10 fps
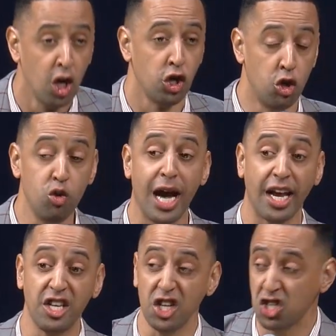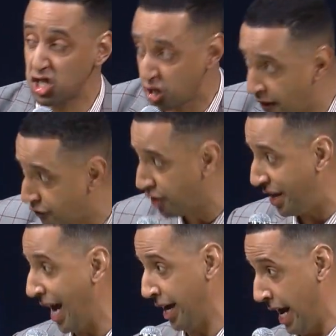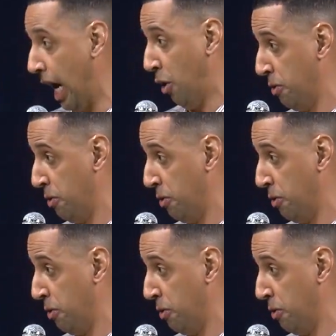You got to discover that now.